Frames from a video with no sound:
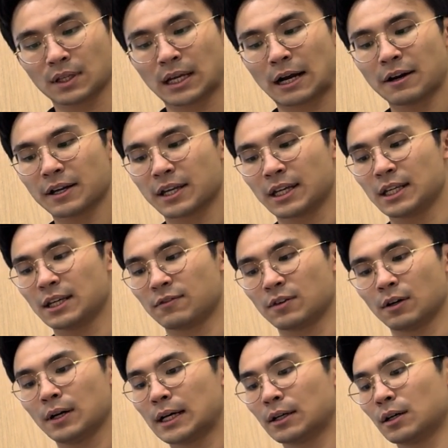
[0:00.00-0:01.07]
Correct, Katie, if
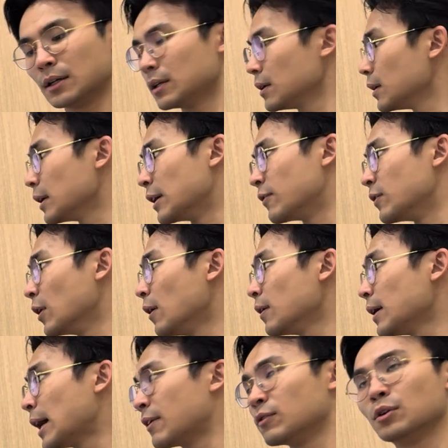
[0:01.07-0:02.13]

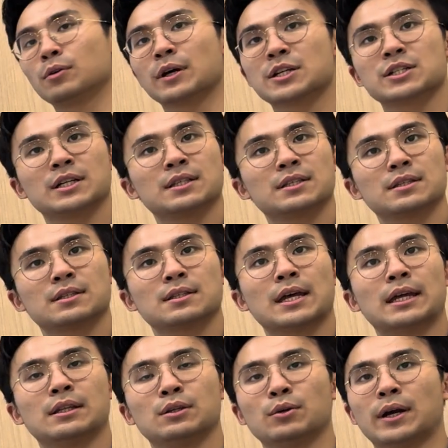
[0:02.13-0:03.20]
y'all have no questions, then
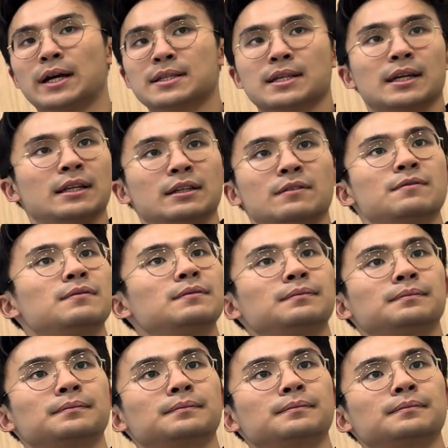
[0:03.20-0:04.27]
you guys
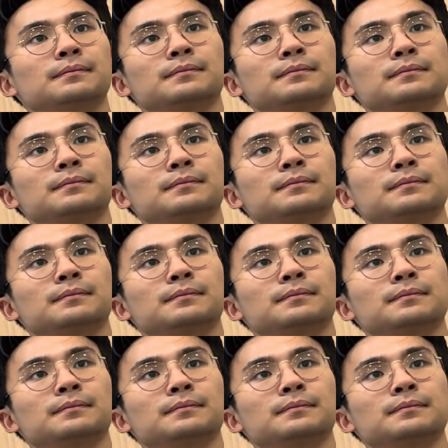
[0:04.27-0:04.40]
can